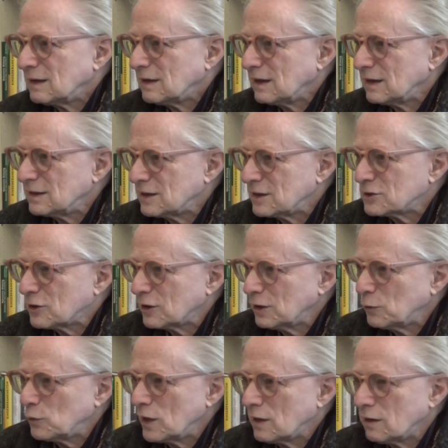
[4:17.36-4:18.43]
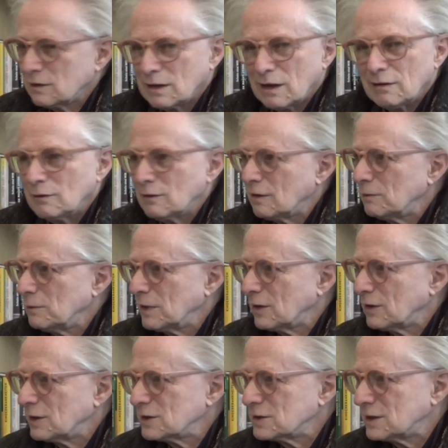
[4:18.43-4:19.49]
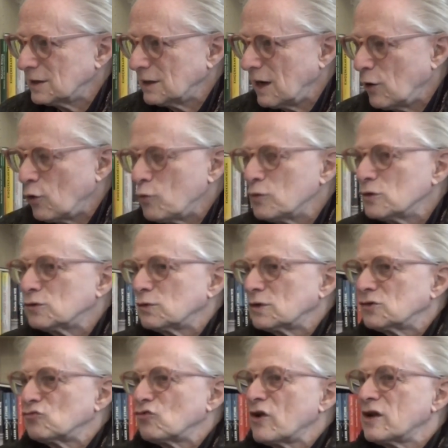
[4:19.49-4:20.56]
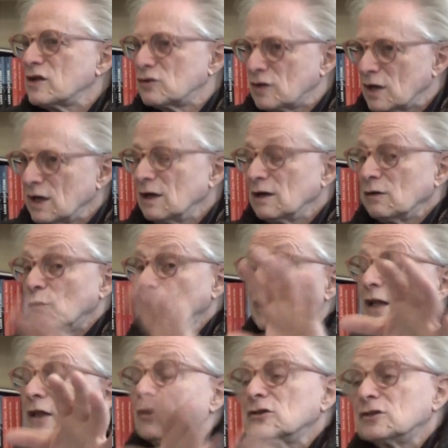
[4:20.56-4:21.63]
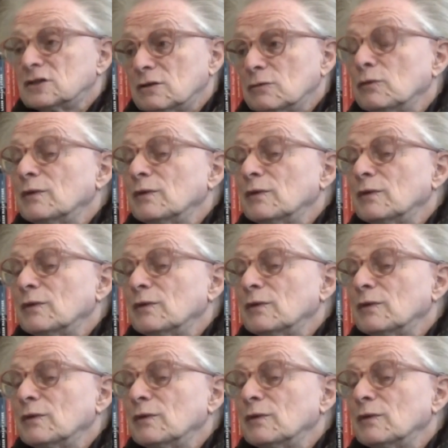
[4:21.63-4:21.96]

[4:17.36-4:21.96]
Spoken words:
is this gonna work out? How long am I gonna stay? I almost was ready when I lost